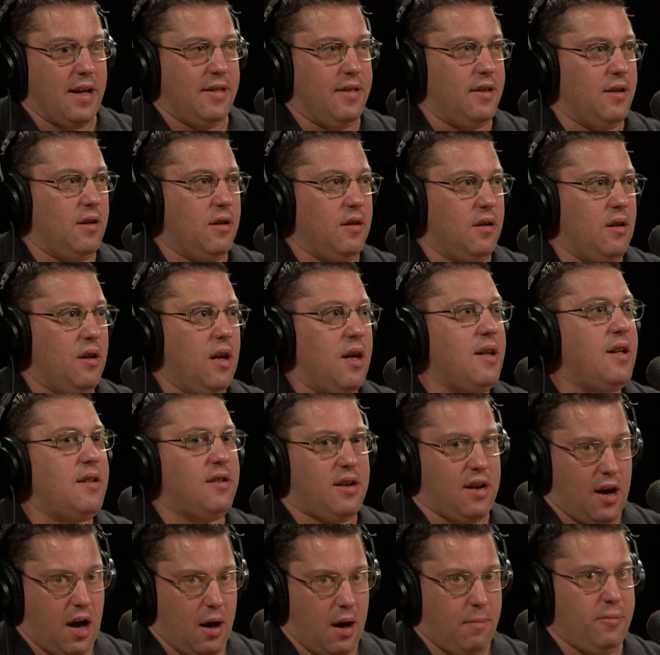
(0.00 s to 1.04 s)
much
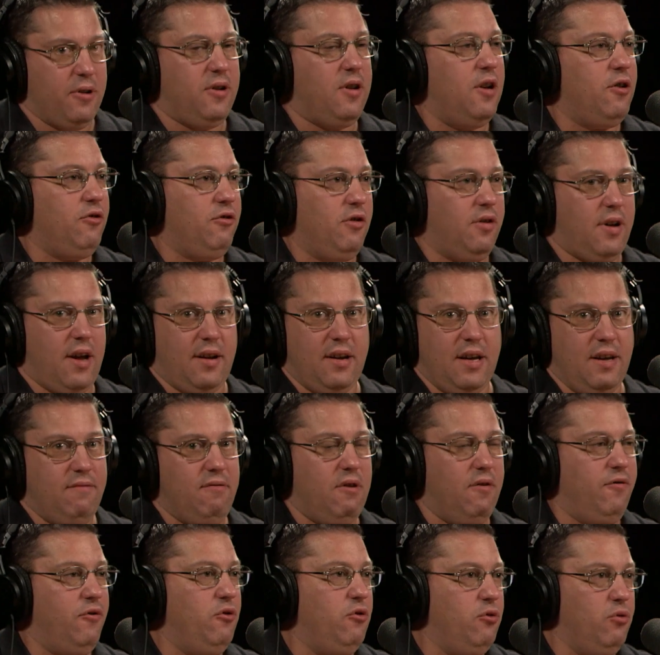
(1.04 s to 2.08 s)
competition. And
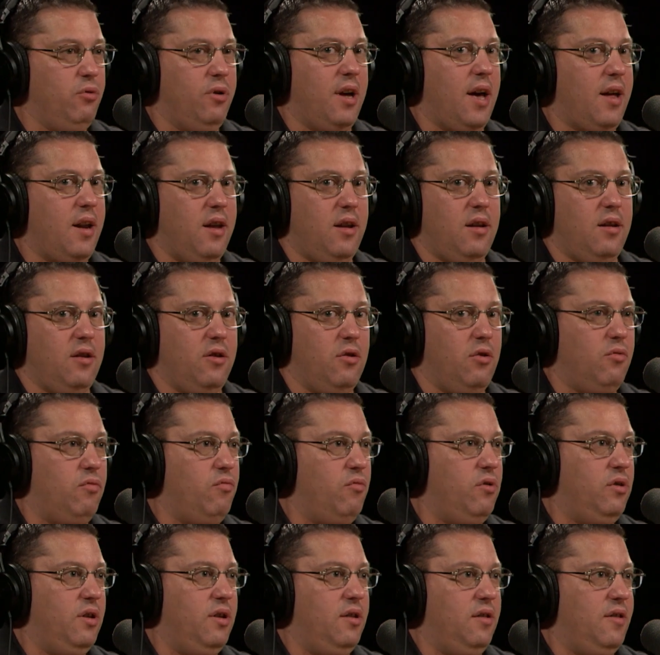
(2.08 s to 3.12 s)
even if you do get it,
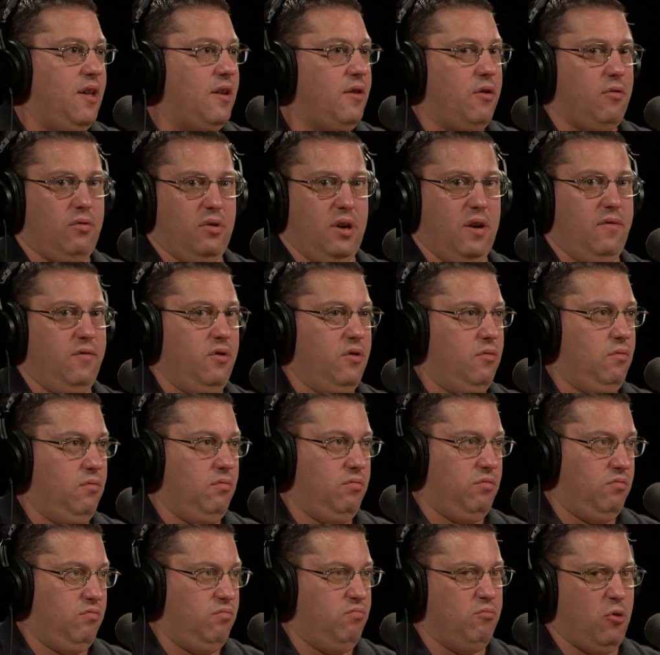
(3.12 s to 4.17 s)
they don't give you
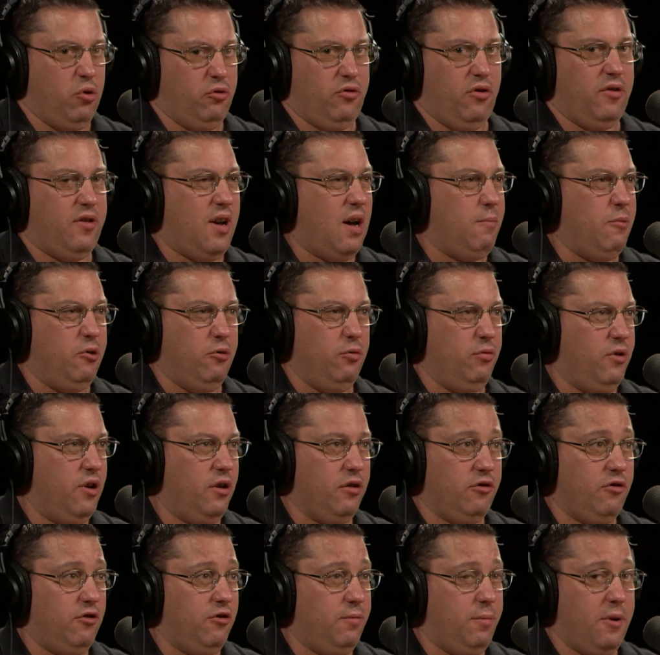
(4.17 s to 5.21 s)
most of the time a due
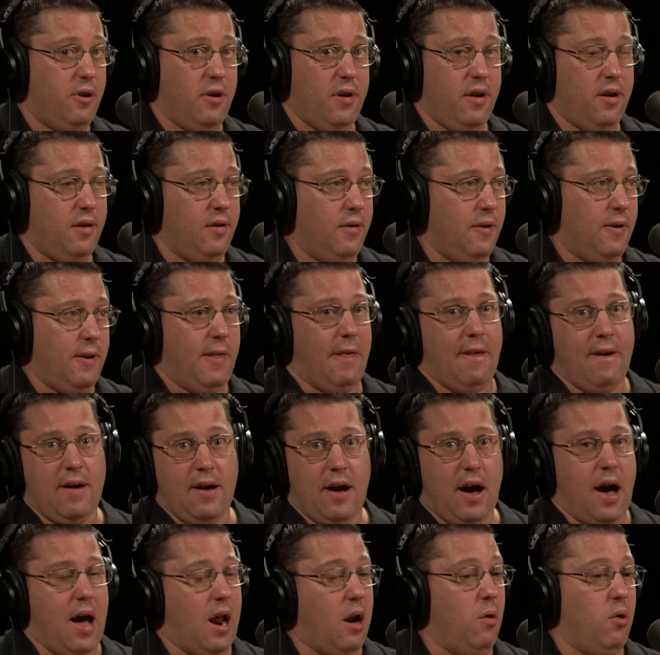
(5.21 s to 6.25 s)
diligence period.
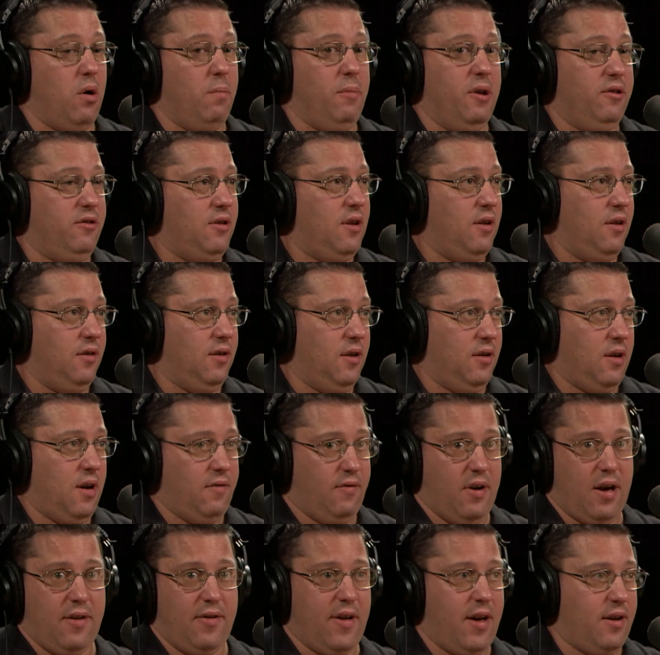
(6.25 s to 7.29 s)
Yeah. I don't want to miss anything.
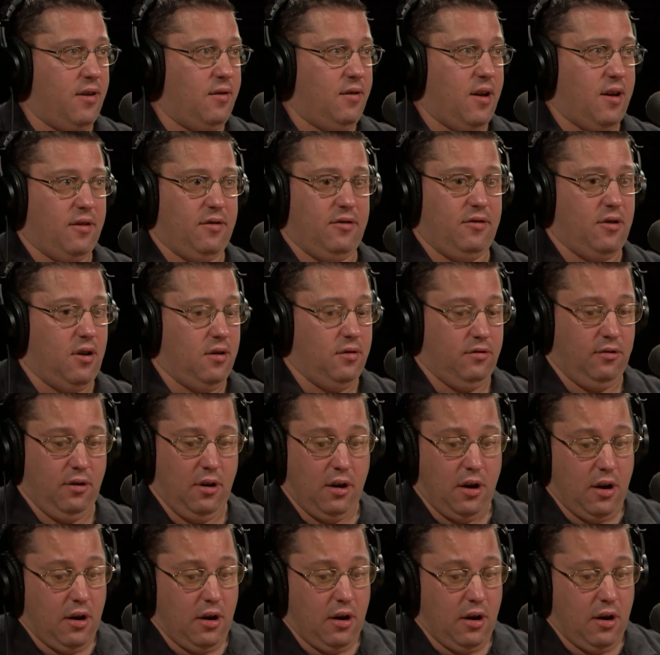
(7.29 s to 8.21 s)
I've had that sucks.